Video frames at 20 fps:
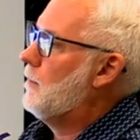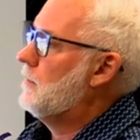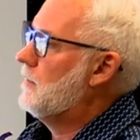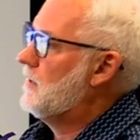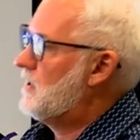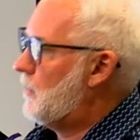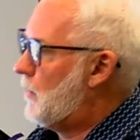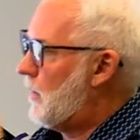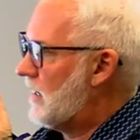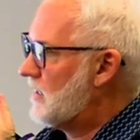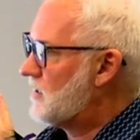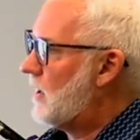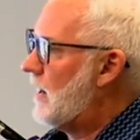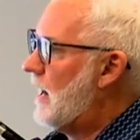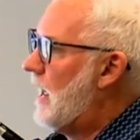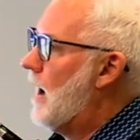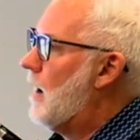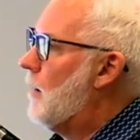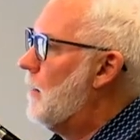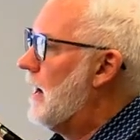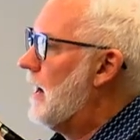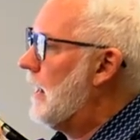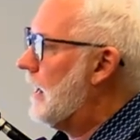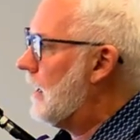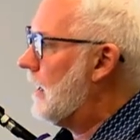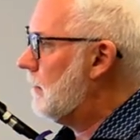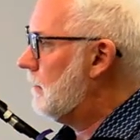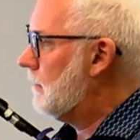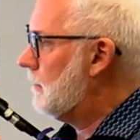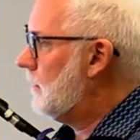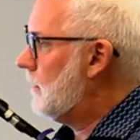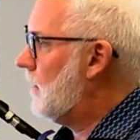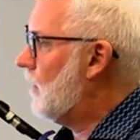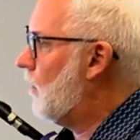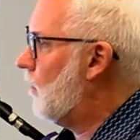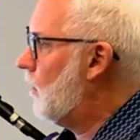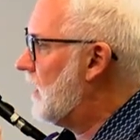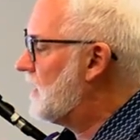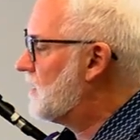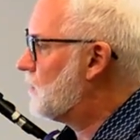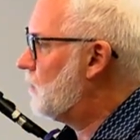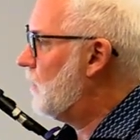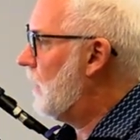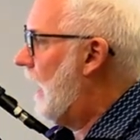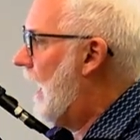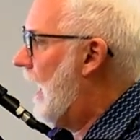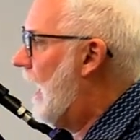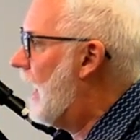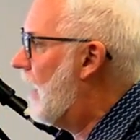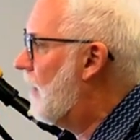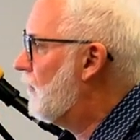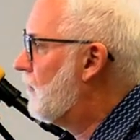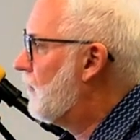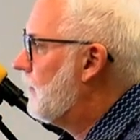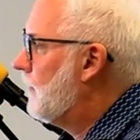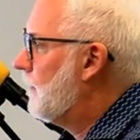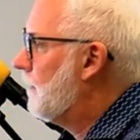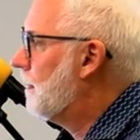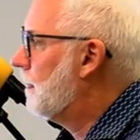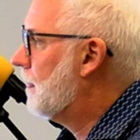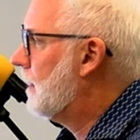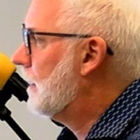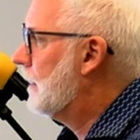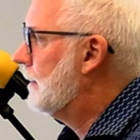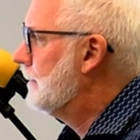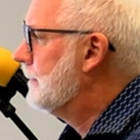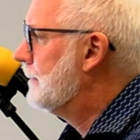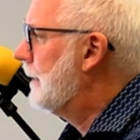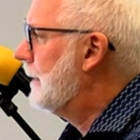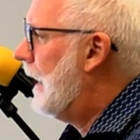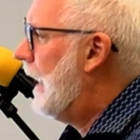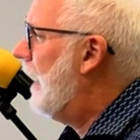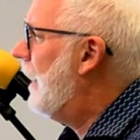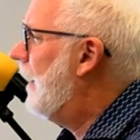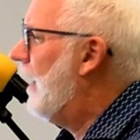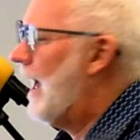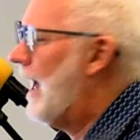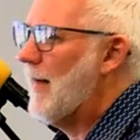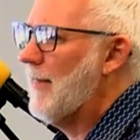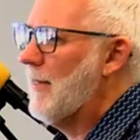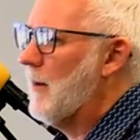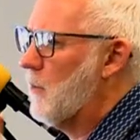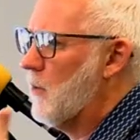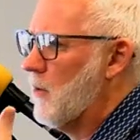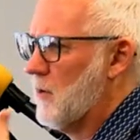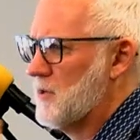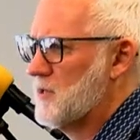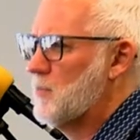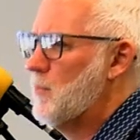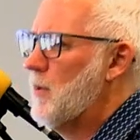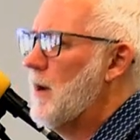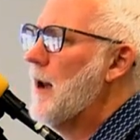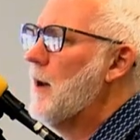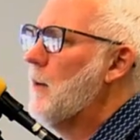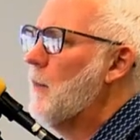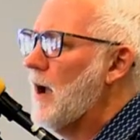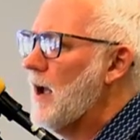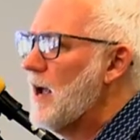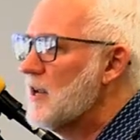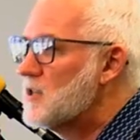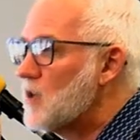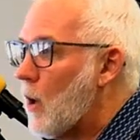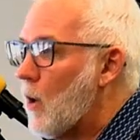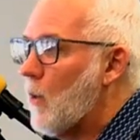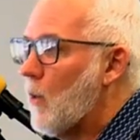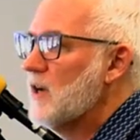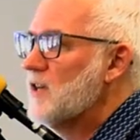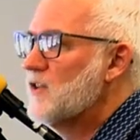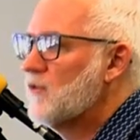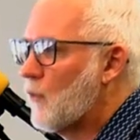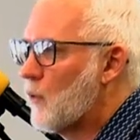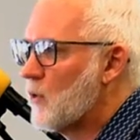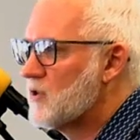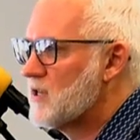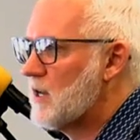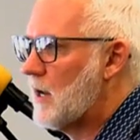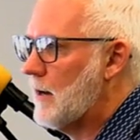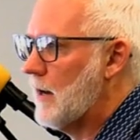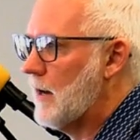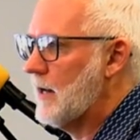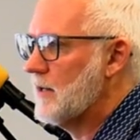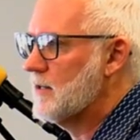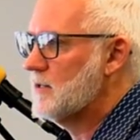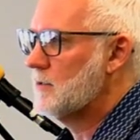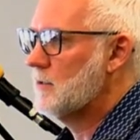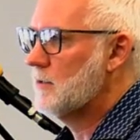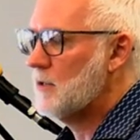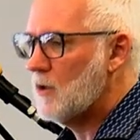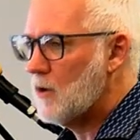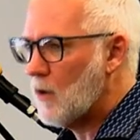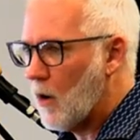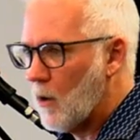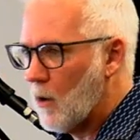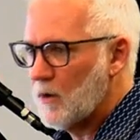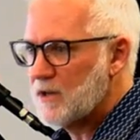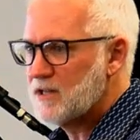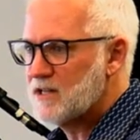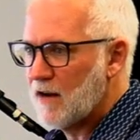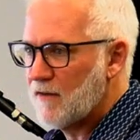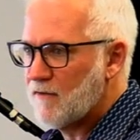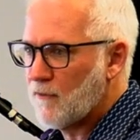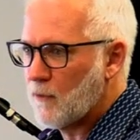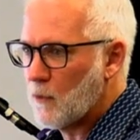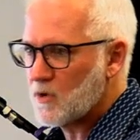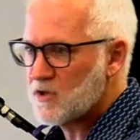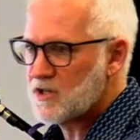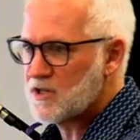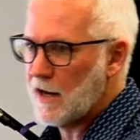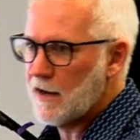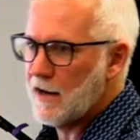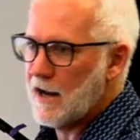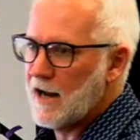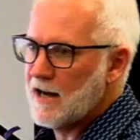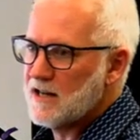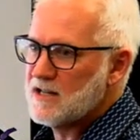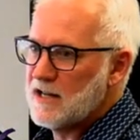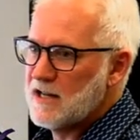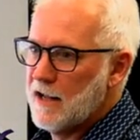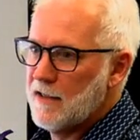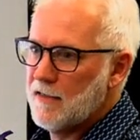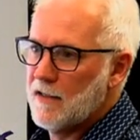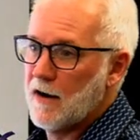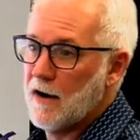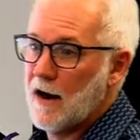Depends on how many weeks we have. I don't know how that works. But anyway, it's always four Sundays. You always get four Sundays in there.